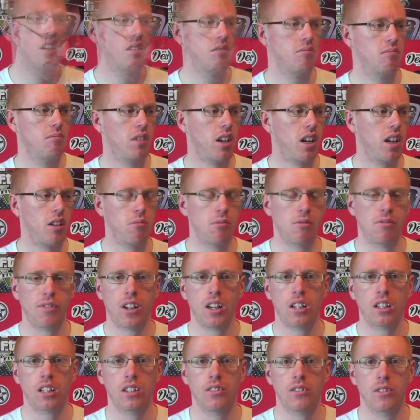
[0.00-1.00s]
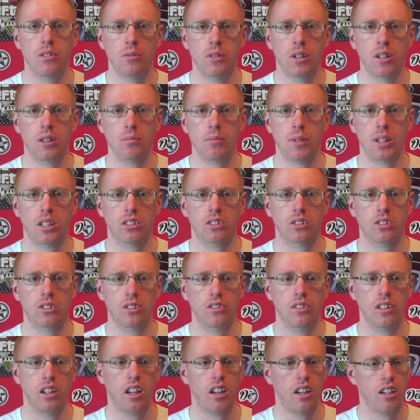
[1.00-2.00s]
Yeah, without giving away the main
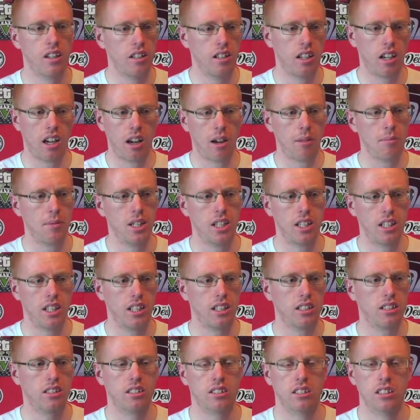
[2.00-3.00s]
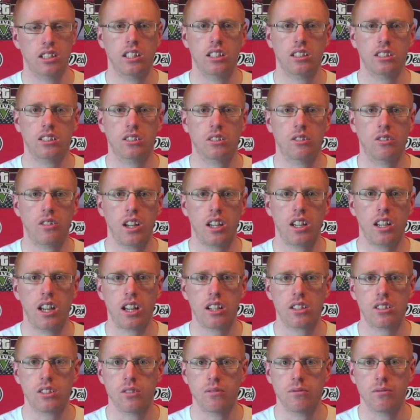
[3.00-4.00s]
storyline, I mean, it's a great
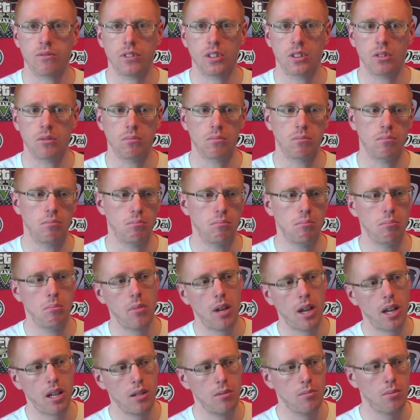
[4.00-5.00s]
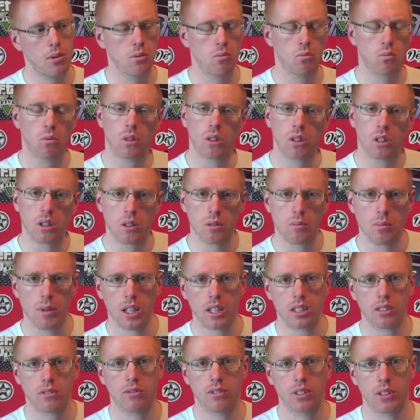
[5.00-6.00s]
action film. Maybe one of the
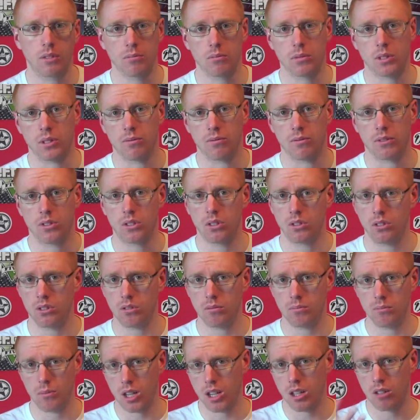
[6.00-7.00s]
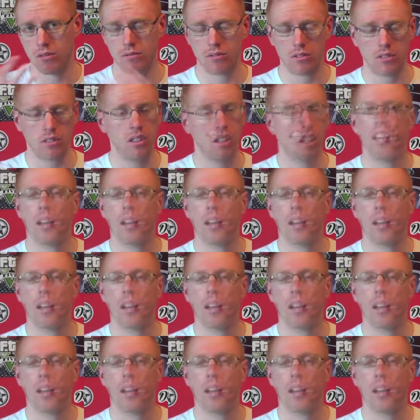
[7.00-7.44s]
best films they've done, Marvel.